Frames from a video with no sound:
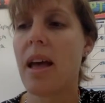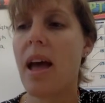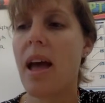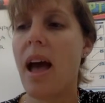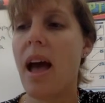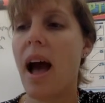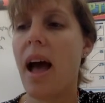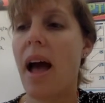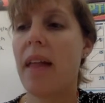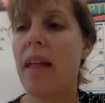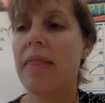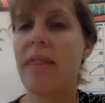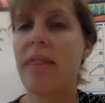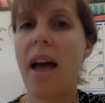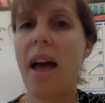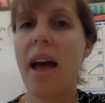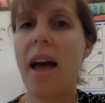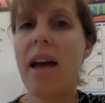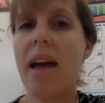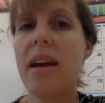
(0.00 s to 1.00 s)
And
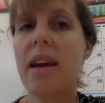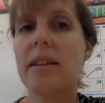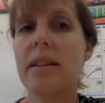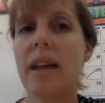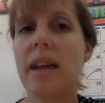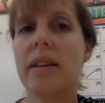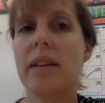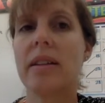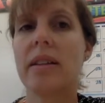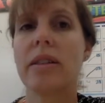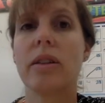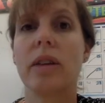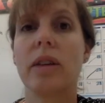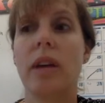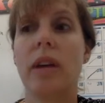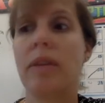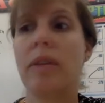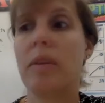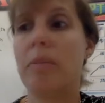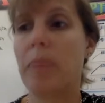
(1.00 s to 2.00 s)
then scientists look
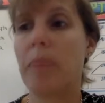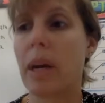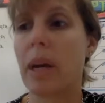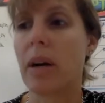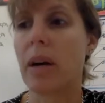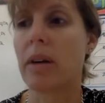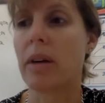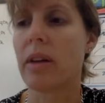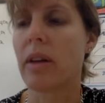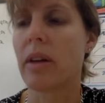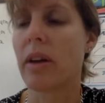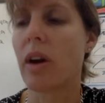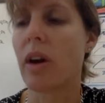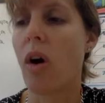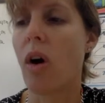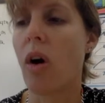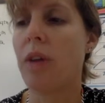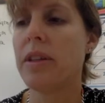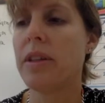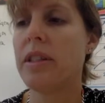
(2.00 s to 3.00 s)
even bigger. They look at
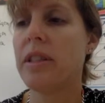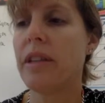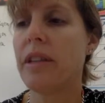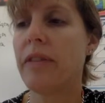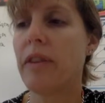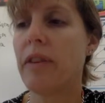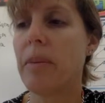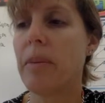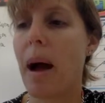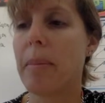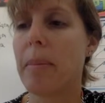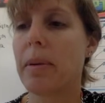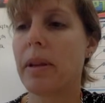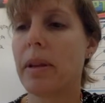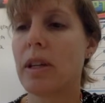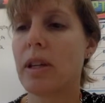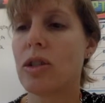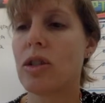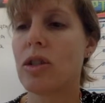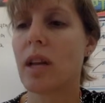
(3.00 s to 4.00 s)
all the different
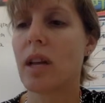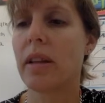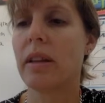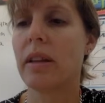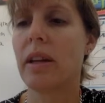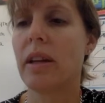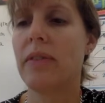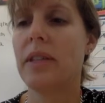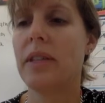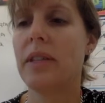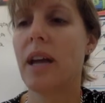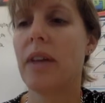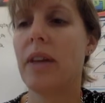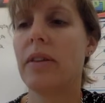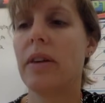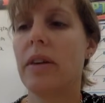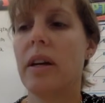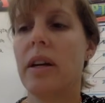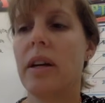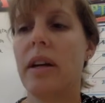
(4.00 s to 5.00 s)
populations that live together
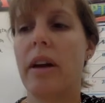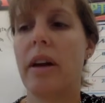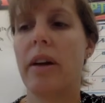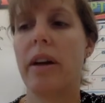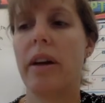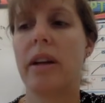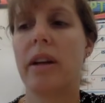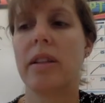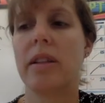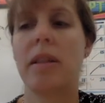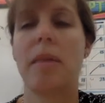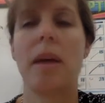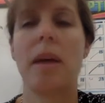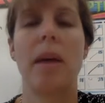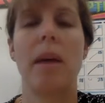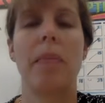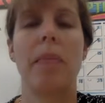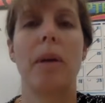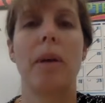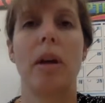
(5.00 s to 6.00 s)
in an area to make
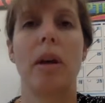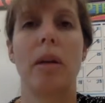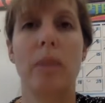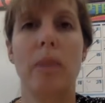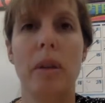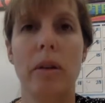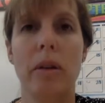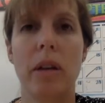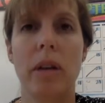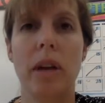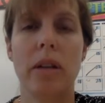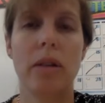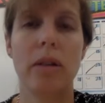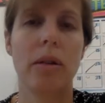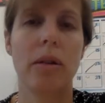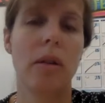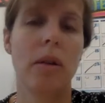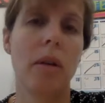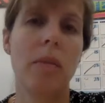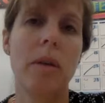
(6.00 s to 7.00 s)
up a community. So a
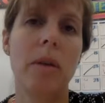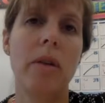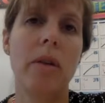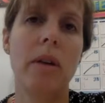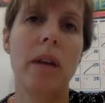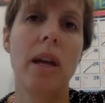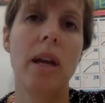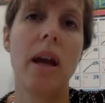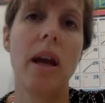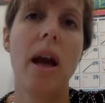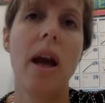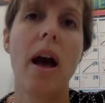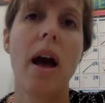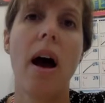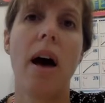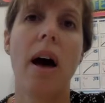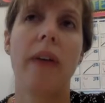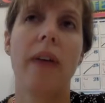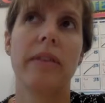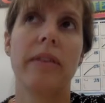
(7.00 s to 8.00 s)
community
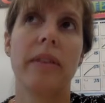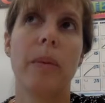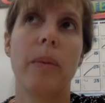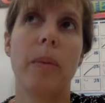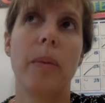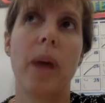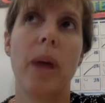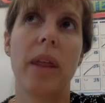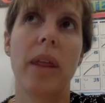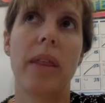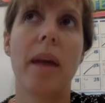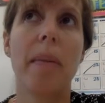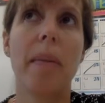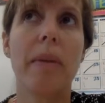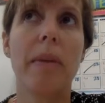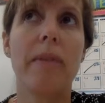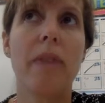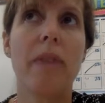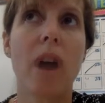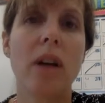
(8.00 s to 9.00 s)
with
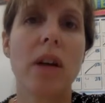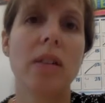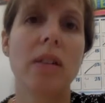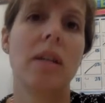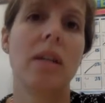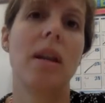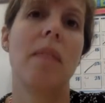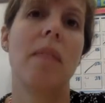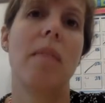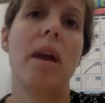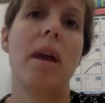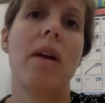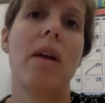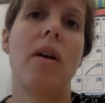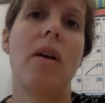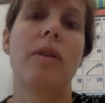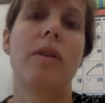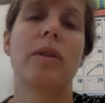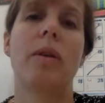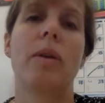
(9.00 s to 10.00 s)
leopard frogs in it might
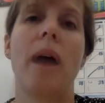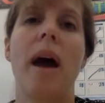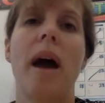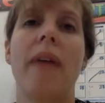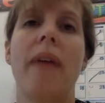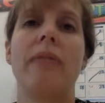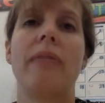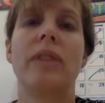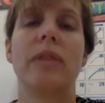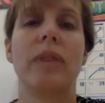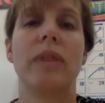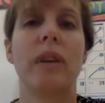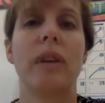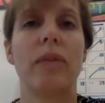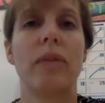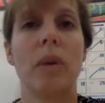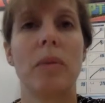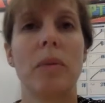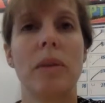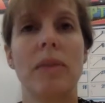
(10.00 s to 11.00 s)
also have different
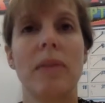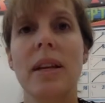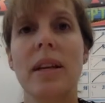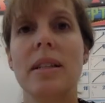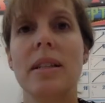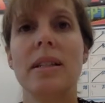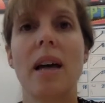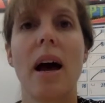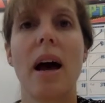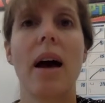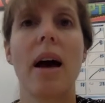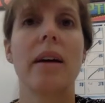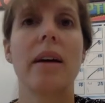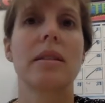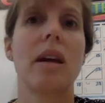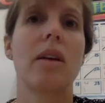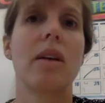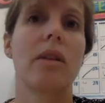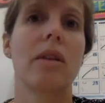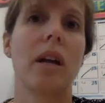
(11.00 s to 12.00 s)
forms of insects
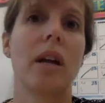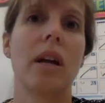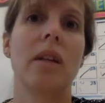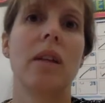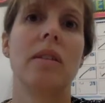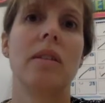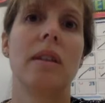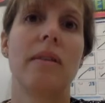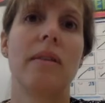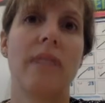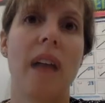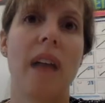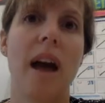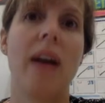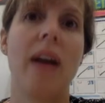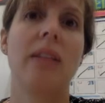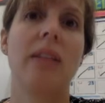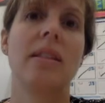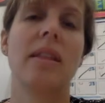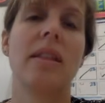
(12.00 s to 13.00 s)
like crickets and
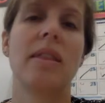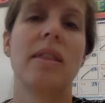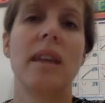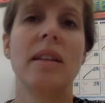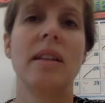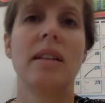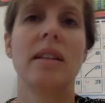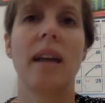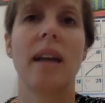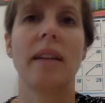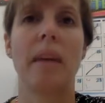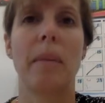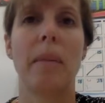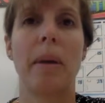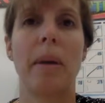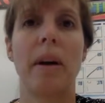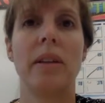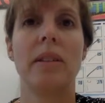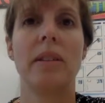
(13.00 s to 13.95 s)
flies and things that leopard